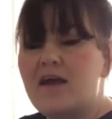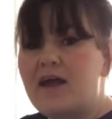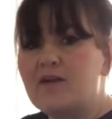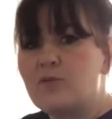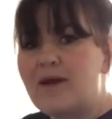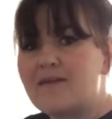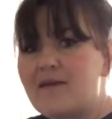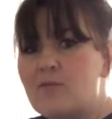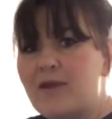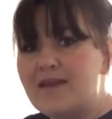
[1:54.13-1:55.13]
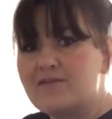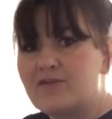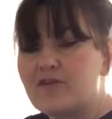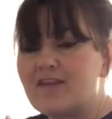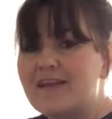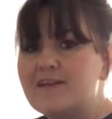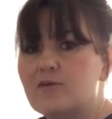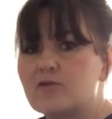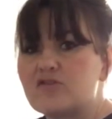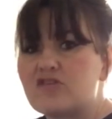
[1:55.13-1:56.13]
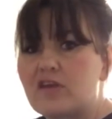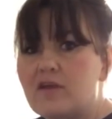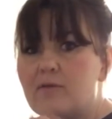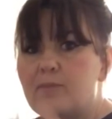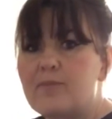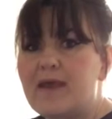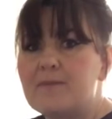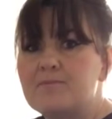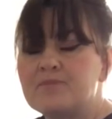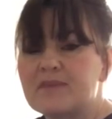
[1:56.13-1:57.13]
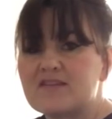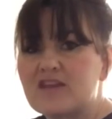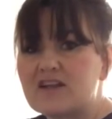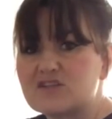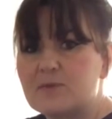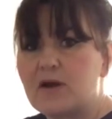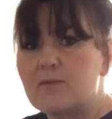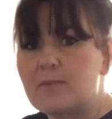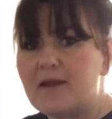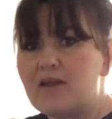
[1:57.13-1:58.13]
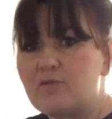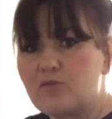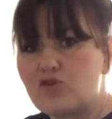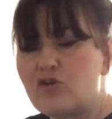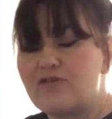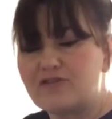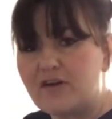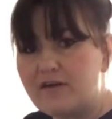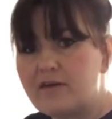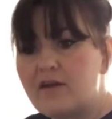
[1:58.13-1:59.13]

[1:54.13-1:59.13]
And while I'm waiting for the lentils to start to become a bit softer,